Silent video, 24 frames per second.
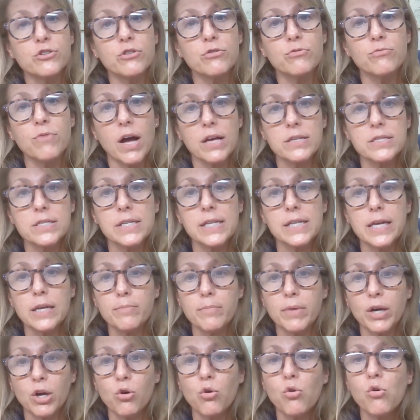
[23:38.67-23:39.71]
Rosalina
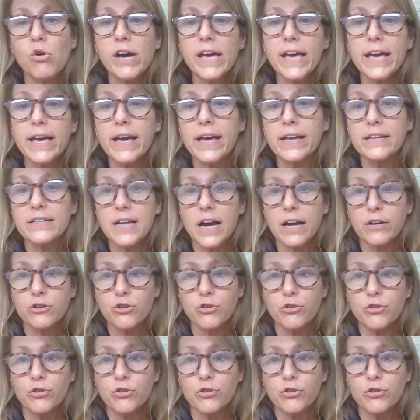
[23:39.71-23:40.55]
McCoy and Dr.